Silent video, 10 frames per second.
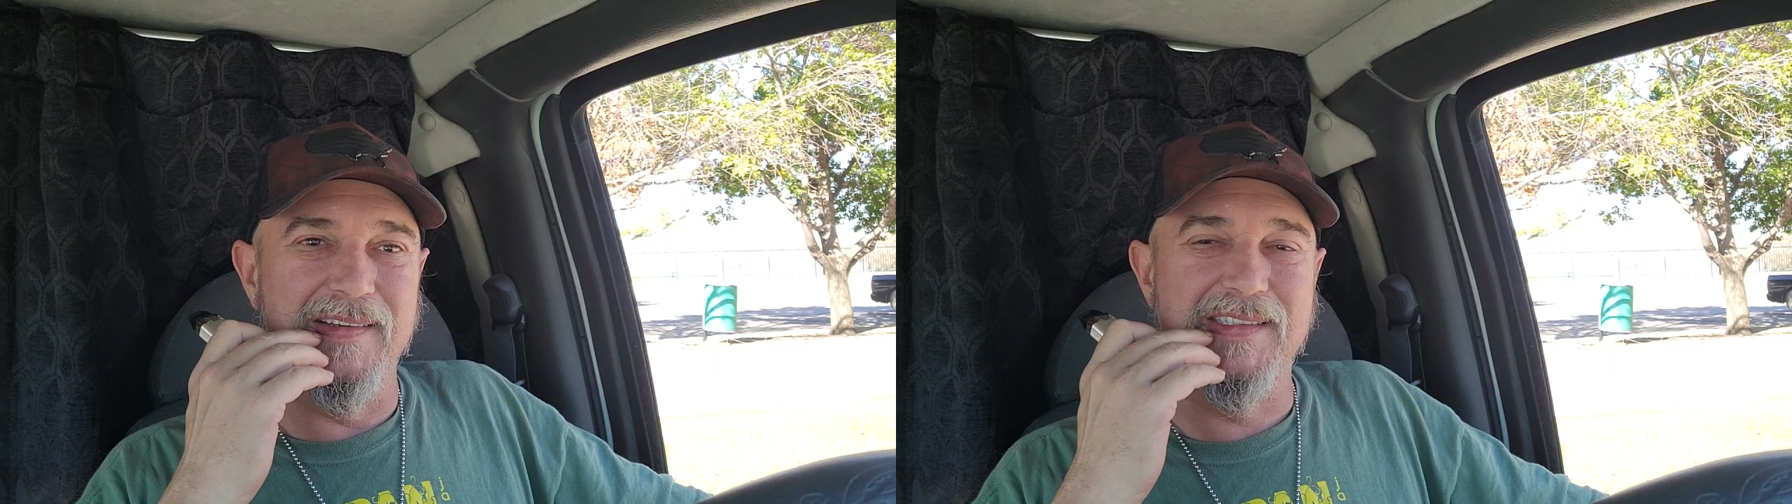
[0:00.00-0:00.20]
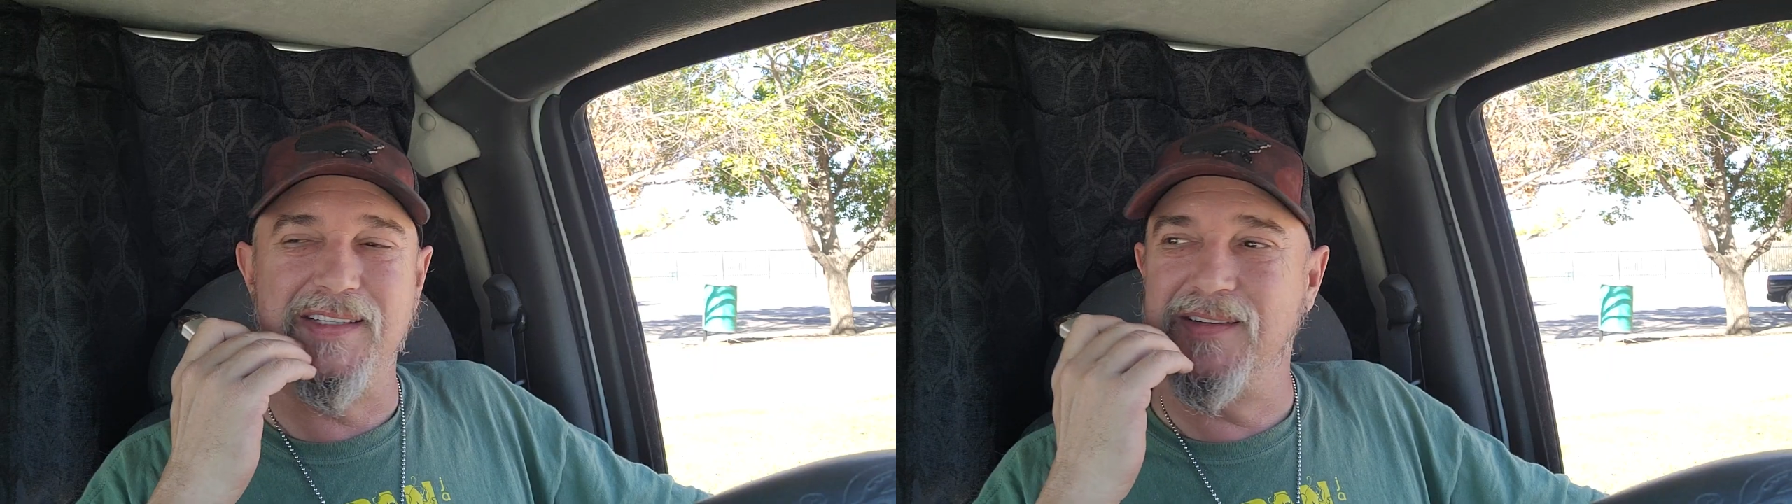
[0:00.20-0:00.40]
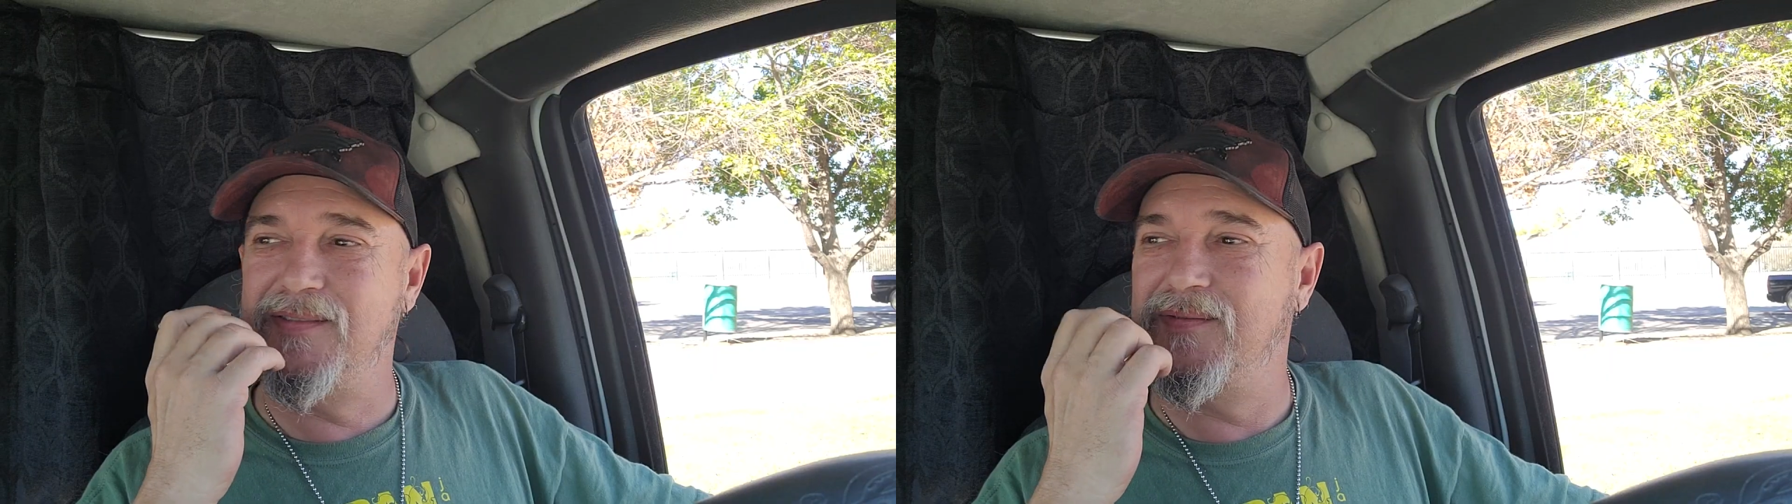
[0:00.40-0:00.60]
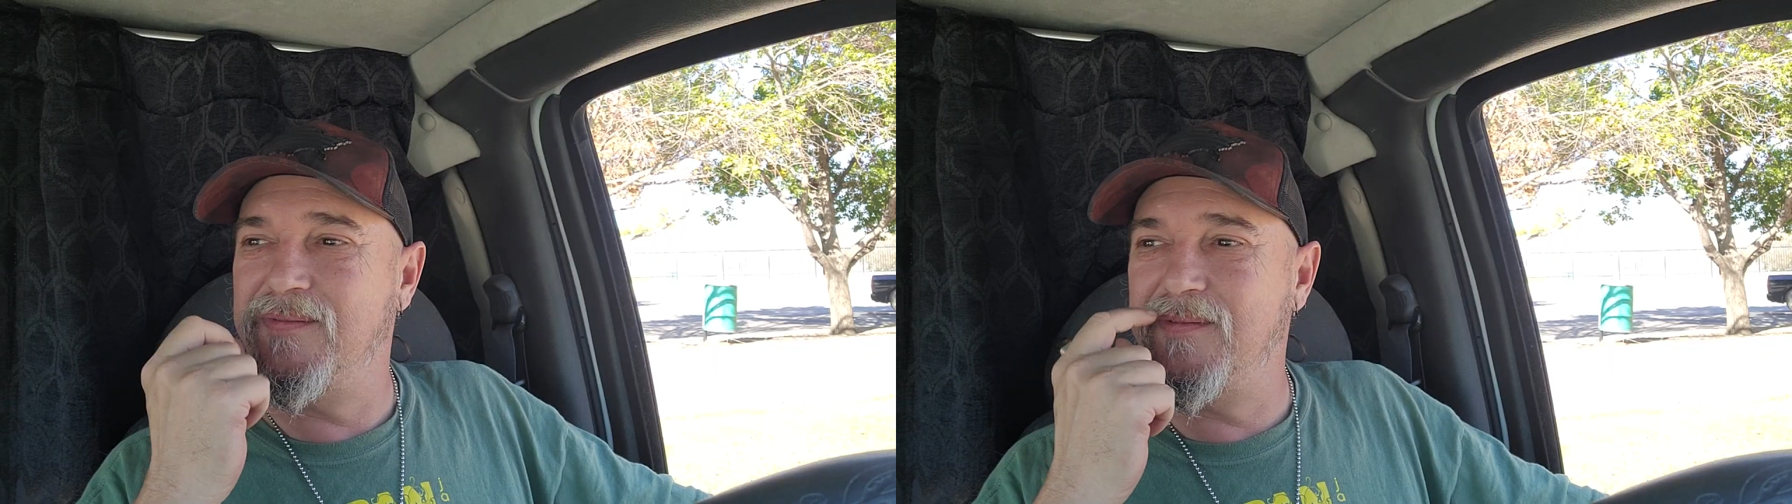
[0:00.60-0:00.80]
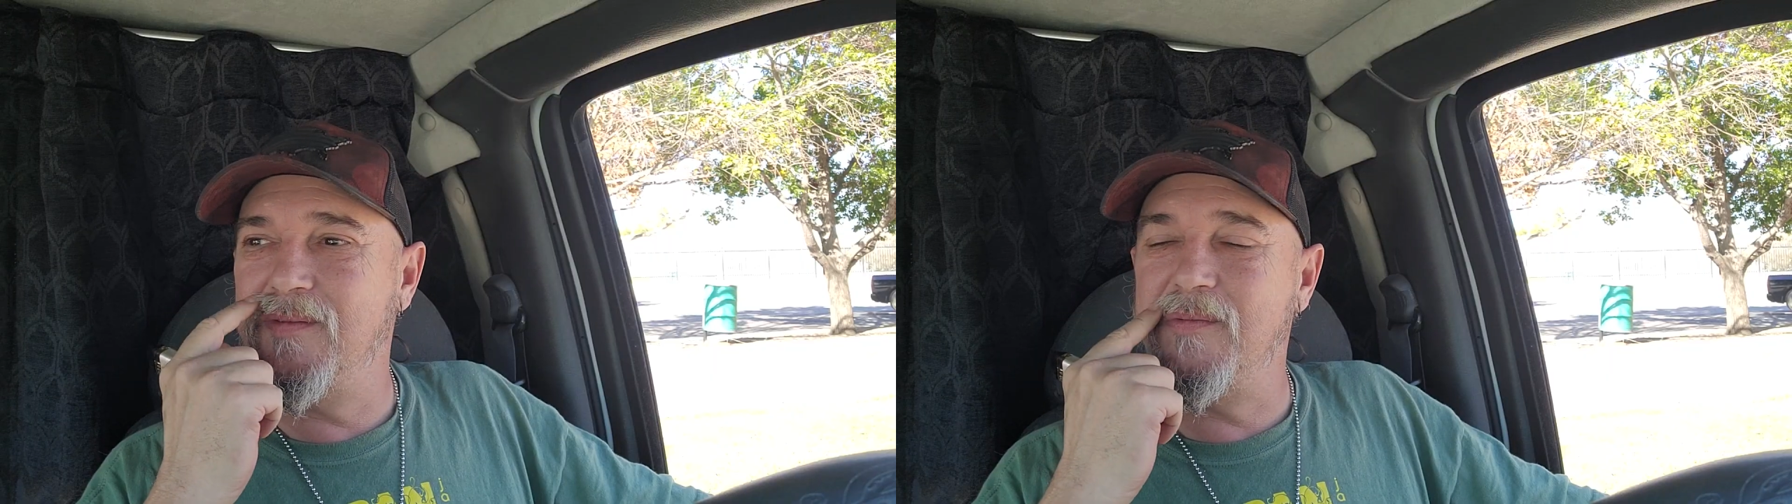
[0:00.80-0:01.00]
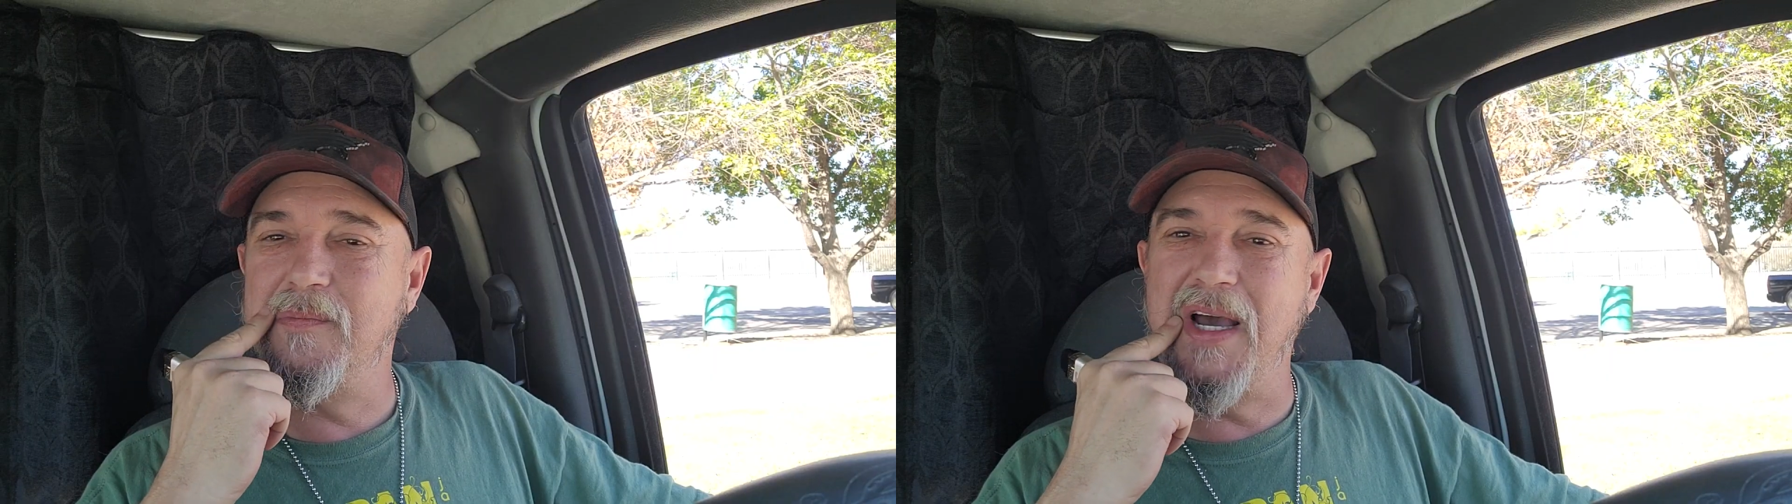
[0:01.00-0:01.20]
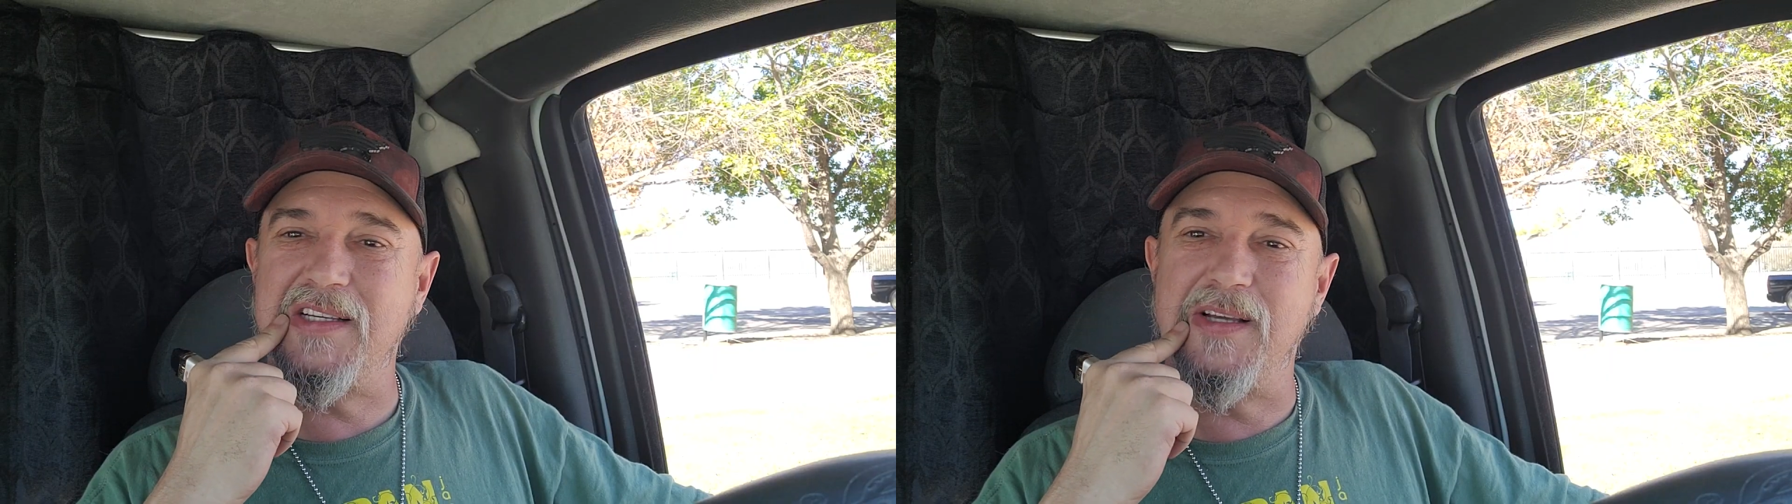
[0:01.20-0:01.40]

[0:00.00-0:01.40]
to make